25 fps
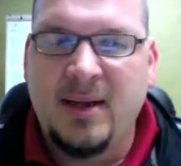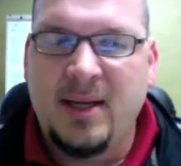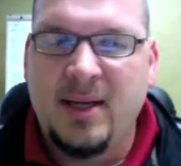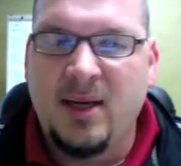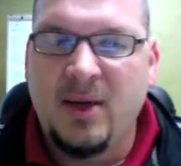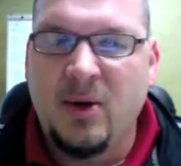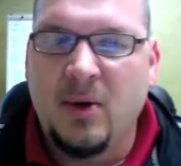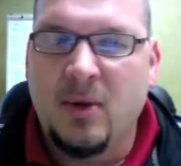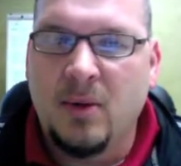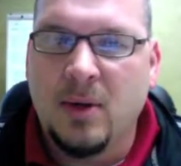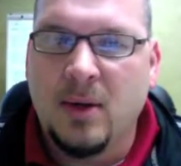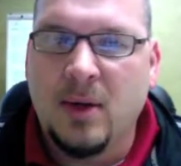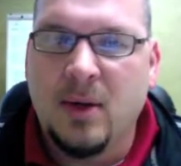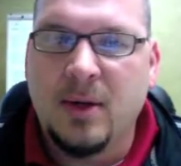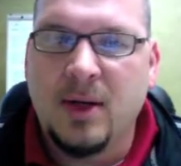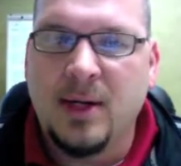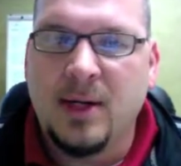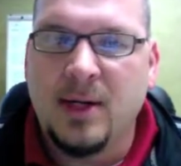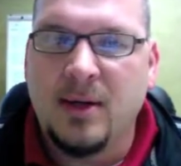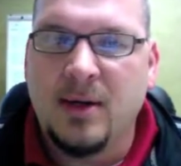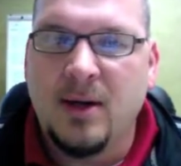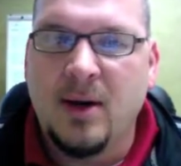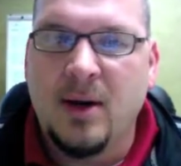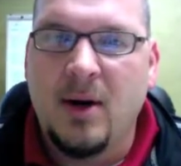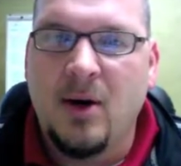going on in
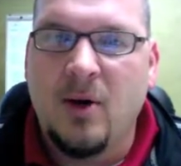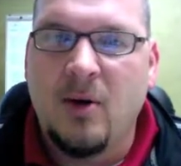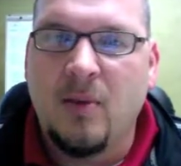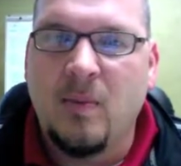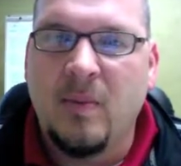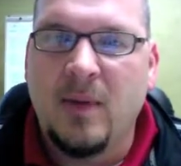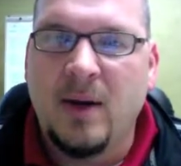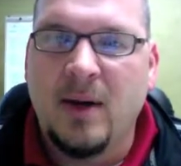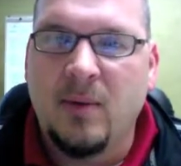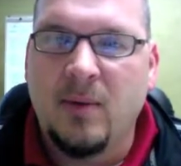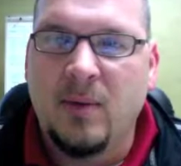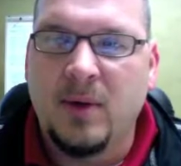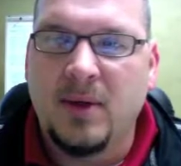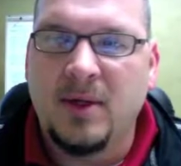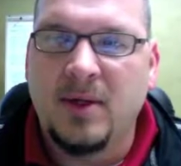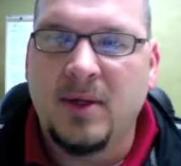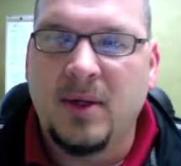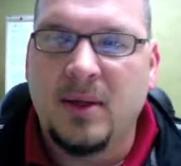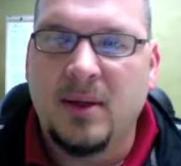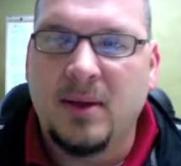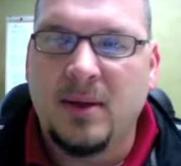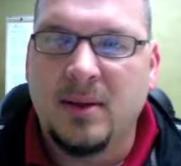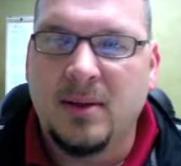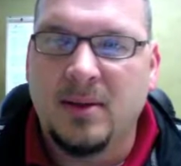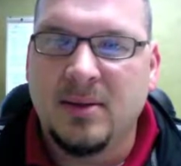your home that would
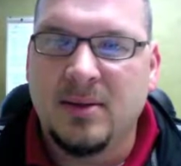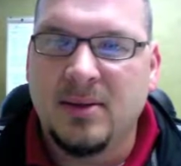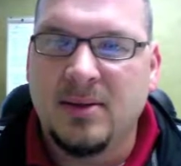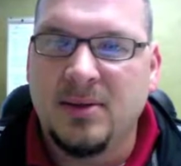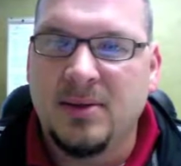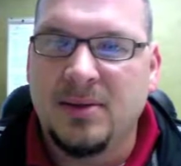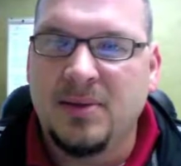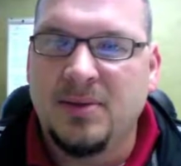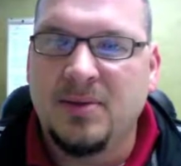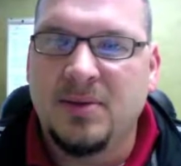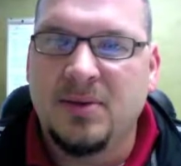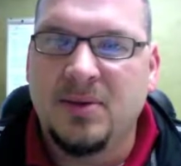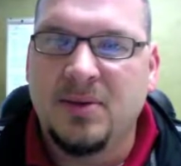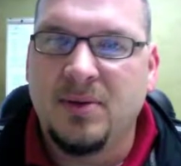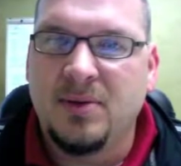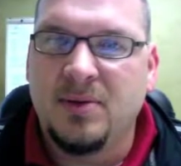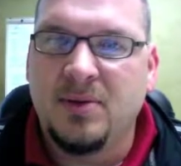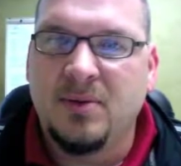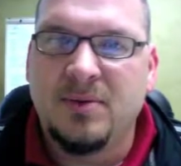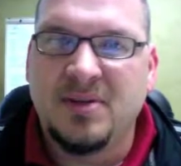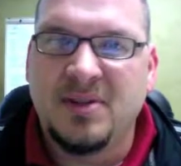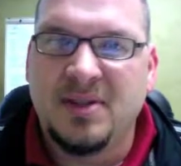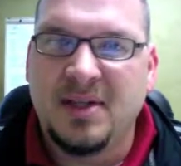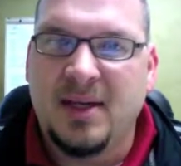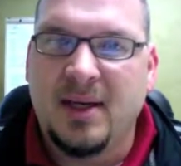cause you to
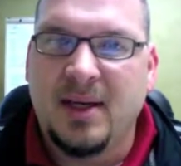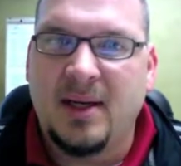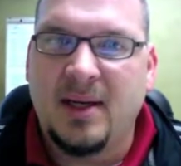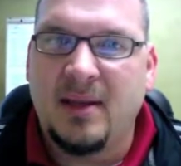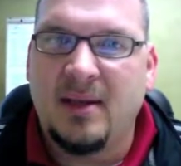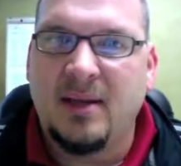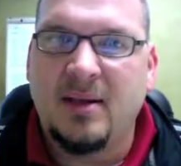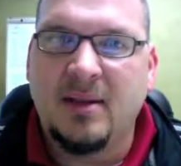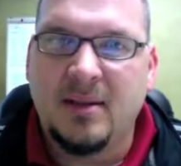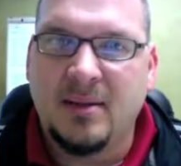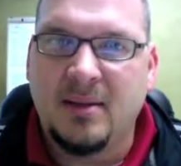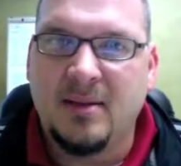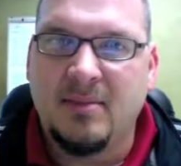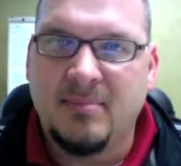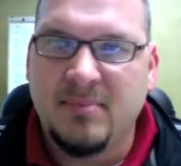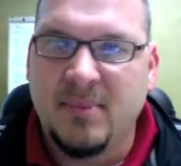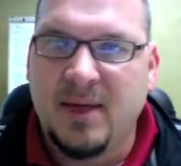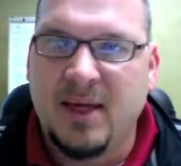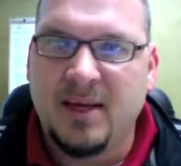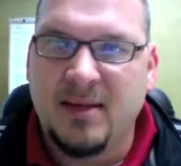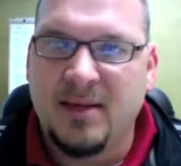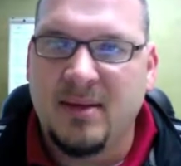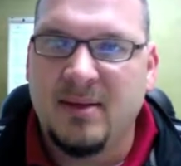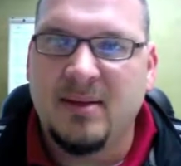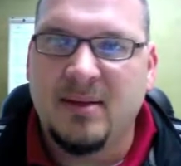say,
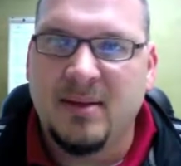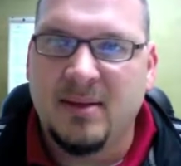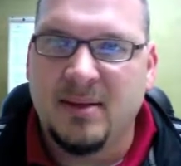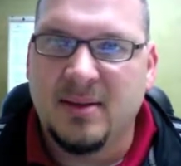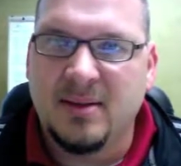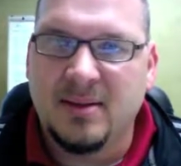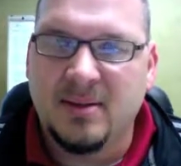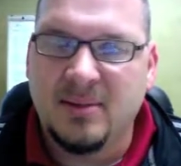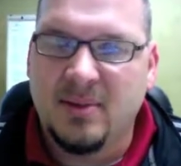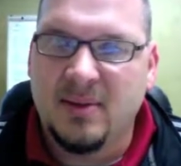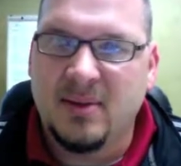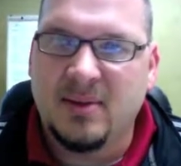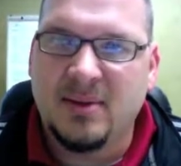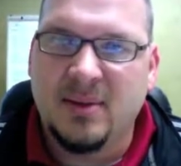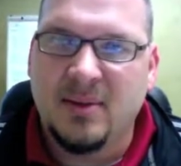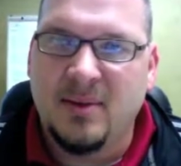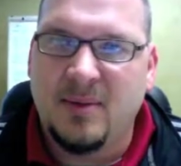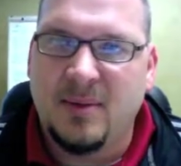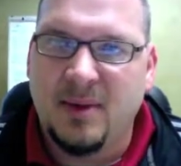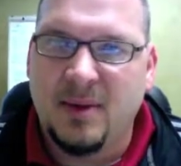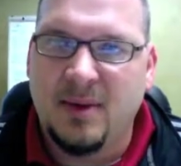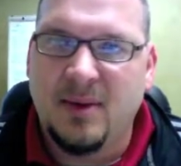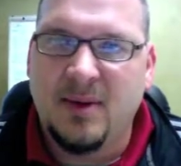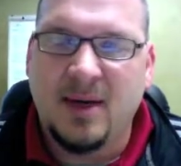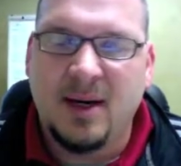my goodness, what's
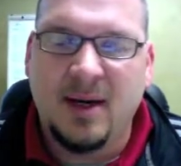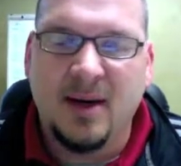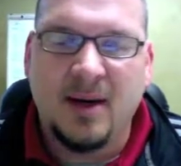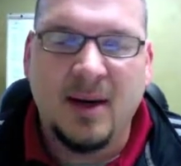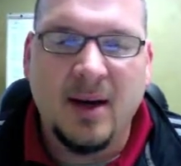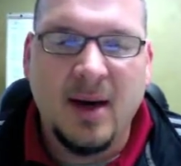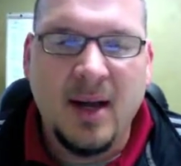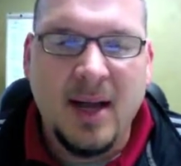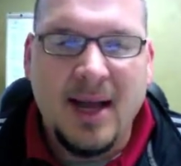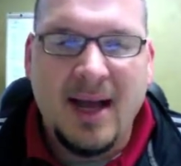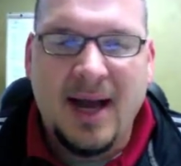going on here?